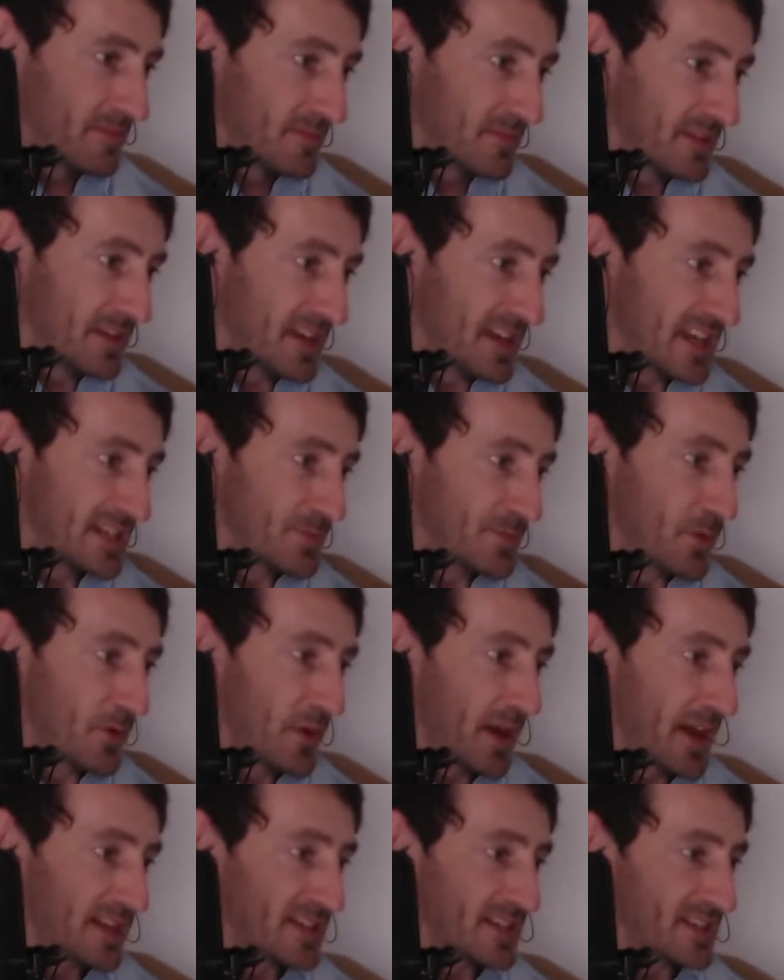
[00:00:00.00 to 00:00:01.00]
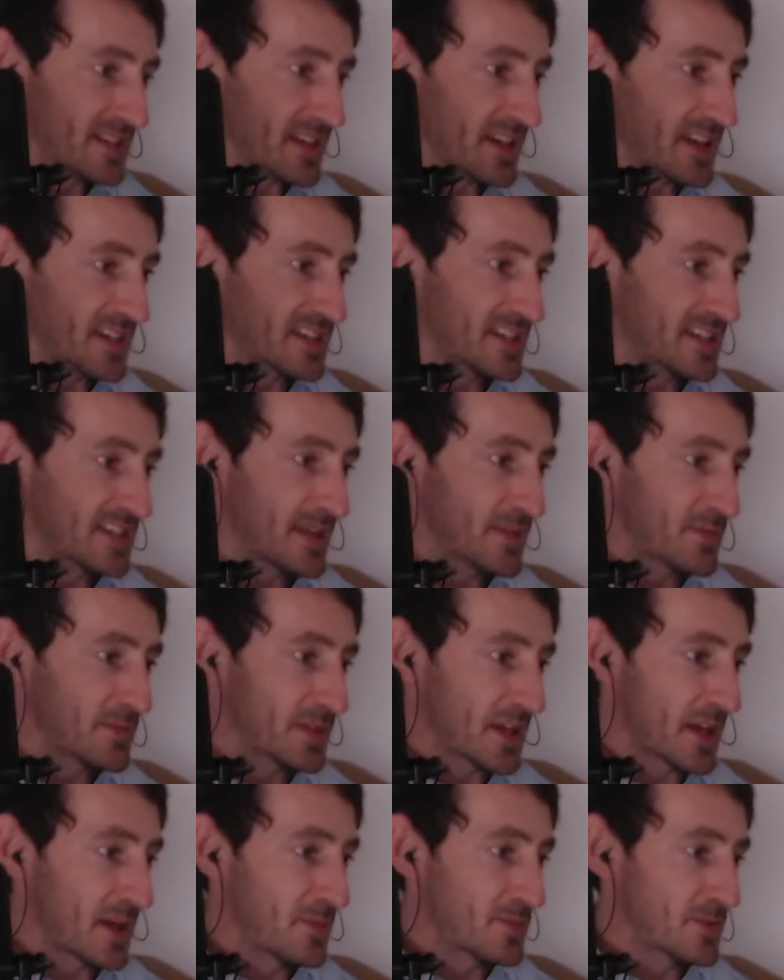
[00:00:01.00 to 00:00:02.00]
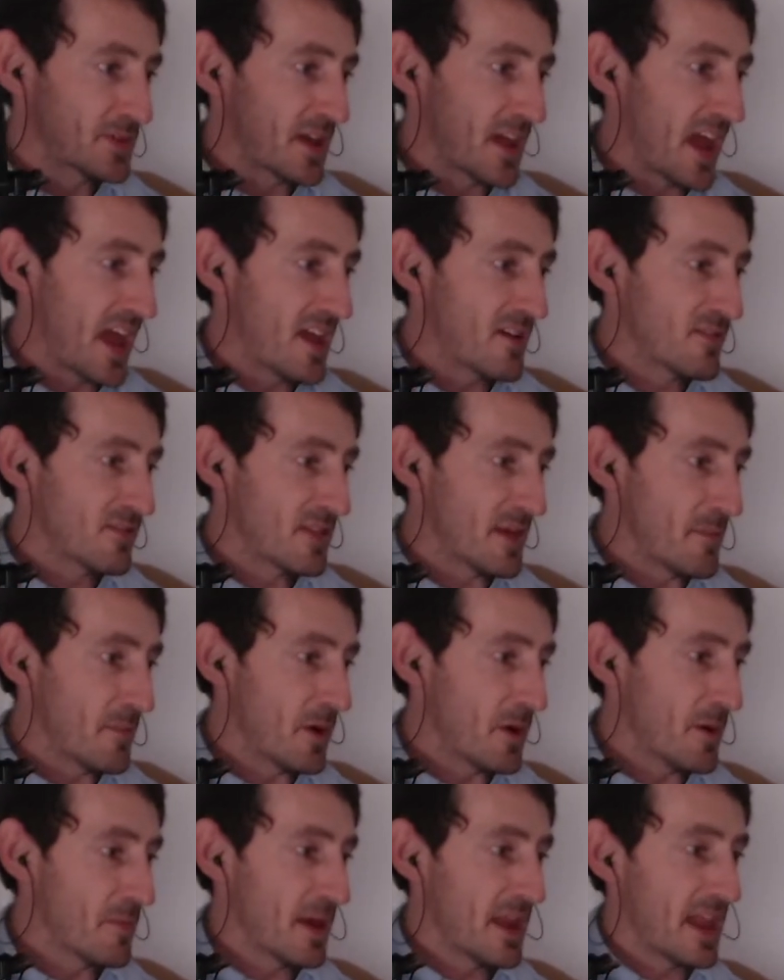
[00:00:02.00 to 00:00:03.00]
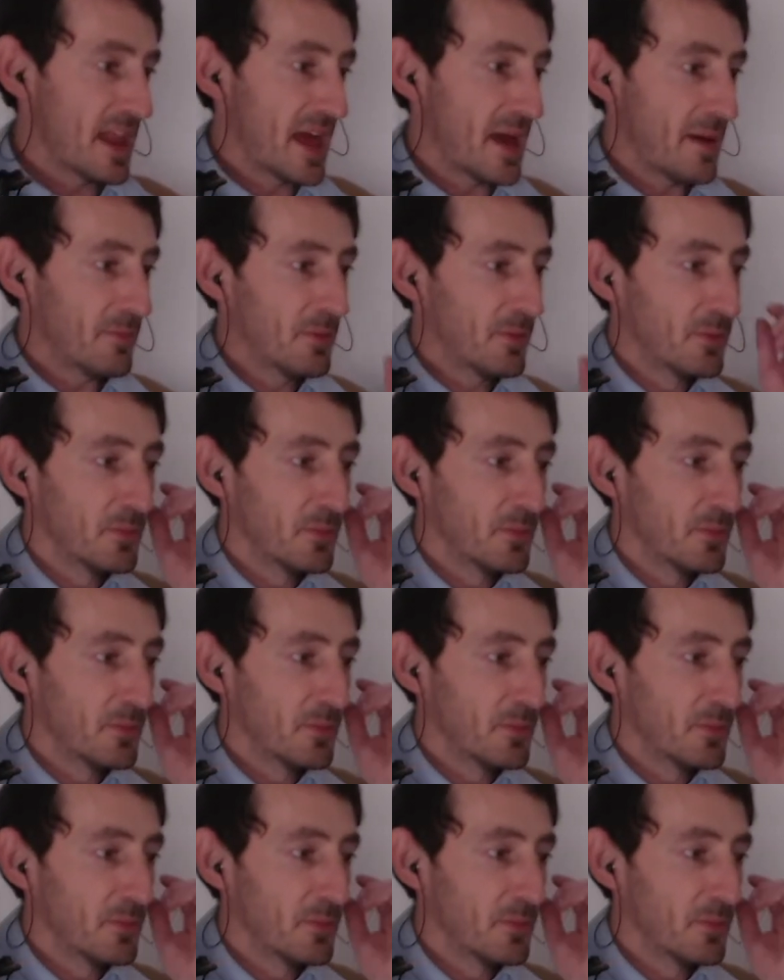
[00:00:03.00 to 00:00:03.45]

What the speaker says: needs more exercise. So sometimes I have them on my lap,